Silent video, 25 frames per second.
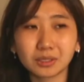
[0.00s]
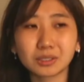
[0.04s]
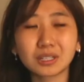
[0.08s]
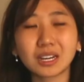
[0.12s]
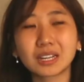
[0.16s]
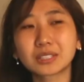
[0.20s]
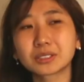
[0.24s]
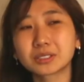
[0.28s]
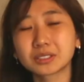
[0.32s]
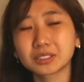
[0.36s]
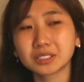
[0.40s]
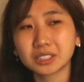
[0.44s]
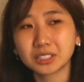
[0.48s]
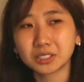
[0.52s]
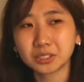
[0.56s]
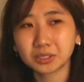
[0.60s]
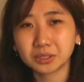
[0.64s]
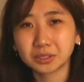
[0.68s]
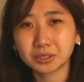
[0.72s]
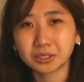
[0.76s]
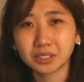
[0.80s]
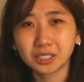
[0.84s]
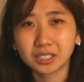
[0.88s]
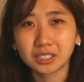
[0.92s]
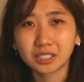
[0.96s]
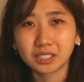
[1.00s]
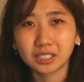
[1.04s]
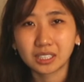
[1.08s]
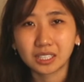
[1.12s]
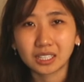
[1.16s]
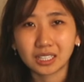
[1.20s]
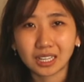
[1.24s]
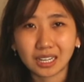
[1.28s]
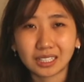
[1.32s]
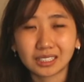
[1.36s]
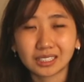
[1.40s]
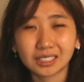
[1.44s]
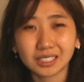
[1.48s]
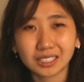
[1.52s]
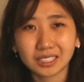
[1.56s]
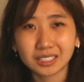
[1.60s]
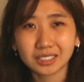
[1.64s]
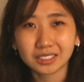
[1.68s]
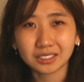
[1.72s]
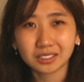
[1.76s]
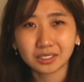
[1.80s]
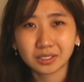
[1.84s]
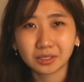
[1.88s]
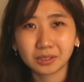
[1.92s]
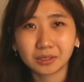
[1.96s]
oh, I really should at
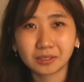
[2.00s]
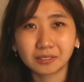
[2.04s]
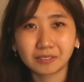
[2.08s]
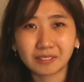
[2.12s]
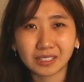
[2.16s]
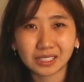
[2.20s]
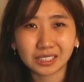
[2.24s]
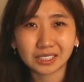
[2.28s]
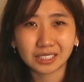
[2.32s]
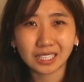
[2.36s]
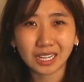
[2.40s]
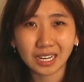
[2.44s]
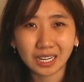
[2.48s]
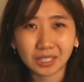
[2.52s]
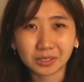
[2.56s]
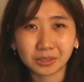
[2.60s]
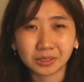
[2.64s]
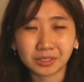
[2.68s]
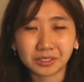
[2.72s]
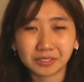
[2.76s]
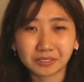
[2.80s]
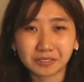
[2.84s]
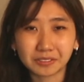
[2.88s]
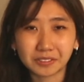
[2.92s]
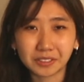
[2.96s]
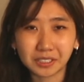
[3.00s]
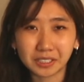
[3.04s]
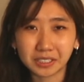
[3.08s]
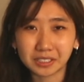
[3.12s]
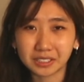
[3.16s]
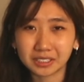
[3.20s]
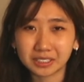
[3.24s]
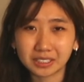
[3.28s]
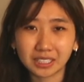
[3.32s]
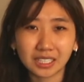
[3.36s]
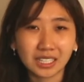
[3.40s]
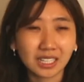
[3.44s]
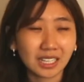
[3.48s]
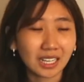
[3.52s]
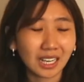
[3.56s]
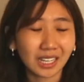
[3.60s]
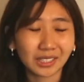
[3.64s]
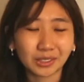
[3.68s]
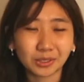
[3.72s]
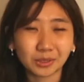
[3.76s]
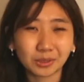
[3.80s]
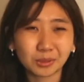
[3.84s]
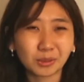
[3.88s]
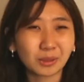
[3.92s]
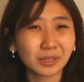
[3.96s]
least go vegetarian first.
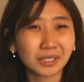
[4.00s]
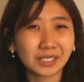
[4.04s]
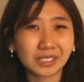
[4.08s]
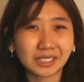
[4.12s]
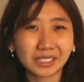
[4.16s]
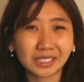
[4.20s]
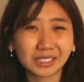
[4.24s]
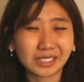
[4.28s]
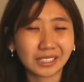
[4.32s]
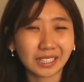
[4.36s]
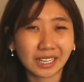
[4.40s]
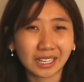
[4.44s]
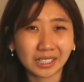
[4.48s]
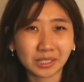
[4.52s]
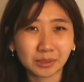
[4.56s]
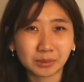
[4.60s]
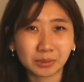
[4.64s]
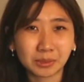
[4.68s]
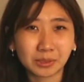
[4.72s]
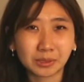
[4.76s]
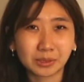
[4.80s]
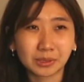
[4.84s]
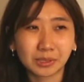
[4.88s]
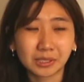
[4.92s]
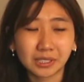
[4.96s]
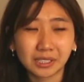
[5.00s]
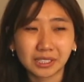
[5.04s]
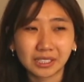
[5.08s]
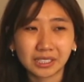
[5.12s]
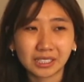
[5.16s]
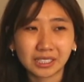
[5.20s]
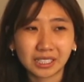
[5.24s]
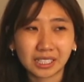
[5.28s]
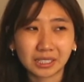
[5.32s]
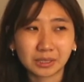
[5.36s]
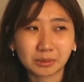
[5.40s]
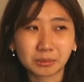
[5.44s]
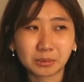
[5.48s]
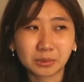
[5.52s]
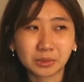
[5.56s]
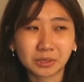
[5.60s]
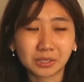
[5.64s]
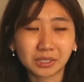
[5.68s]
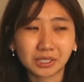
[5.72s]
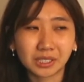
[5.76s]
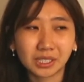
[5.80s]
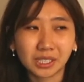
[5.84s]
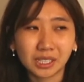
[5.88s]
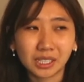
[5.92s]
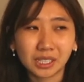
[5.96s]
I don't want to eat animal
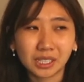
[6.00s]
anymore.